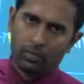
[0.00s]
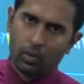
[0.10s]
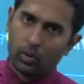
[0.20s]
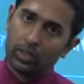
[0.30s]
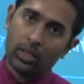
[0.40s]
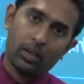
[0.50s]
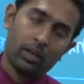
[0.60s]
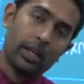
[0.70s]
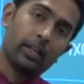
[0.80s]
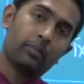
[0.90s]
fourth
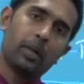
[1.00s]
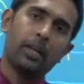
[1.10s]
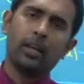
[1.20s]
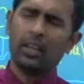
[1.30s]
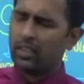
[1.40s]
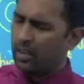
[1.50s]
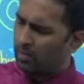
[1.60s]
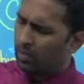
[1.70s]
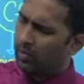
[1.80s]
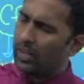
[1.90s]
year 8 million, like
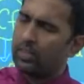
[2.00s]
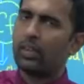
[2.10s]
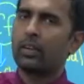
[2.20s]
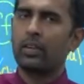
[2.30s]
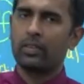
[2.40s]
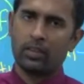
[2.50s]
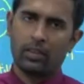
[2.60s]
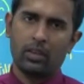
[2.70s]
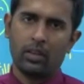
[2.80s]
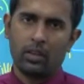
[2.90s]
that profit is increasing.
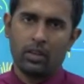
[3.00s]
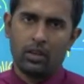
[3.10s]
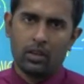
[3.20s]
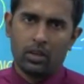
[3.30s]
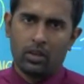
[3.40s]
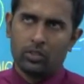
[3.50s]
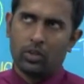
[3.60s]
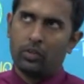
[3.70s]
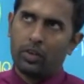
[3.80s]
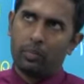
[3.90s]
So
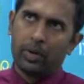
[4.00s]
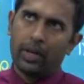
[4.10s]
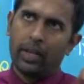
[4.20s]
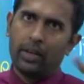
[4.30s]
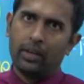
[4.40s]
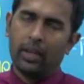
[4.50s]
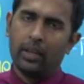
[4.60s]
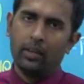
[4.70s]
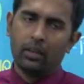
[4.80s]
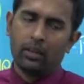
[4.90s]
now we are
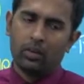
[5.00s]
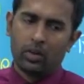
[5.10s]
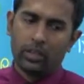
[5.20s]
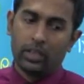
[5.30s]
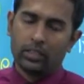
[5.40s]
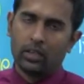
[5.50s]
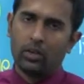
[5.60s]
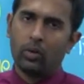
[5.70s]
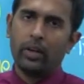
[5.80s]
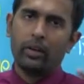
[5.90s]
predicting, okay, there's a
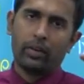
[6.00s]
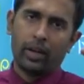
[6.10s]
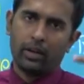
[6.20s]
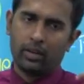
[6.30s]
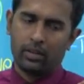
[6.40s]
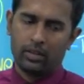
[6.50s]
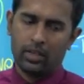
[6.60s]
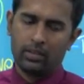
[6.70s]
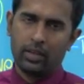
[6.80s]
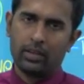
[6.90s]
growing trend,
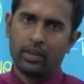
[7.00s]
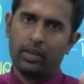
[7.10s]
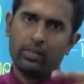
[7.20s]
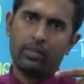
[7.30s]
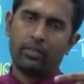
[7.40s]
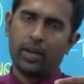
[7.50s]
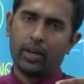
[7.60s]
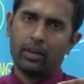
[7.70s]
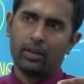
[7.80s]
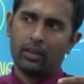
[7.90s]
there's an increasing
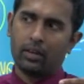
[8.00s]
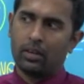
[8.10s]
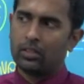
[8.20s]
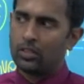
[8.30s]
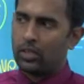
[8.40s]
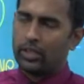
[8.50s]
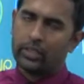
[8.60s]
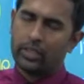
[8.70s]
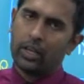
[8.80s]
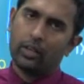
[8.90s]
trend. So
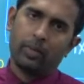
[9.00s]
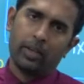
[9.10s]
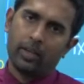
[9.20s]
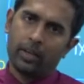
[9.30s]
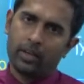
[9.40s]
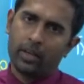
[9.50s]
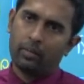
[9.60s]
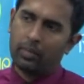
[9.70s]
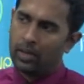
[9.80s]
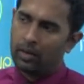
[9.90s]
next year I might get
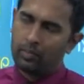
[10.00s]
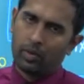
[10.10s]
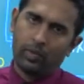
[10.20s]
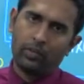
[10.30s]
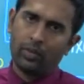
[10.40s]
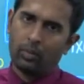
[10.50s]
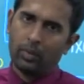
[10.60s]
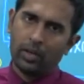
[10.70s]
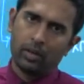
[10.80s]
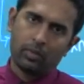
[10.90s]
10 million profit, 12
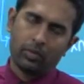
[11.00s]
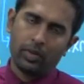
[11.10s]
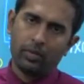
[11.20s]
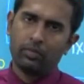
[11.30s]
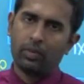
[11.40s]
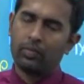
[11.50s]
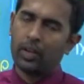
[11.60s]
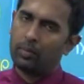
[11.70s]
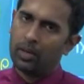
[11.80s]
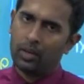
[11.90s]
million profit,
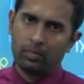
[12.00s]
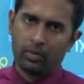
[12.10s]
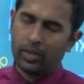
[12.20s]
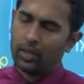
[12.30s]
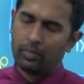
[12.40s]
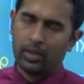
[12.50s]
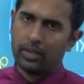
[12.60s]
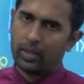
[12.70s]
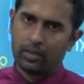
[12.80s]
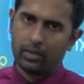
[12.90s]
15 million profit I
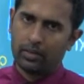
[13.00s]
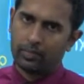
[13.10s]
might get,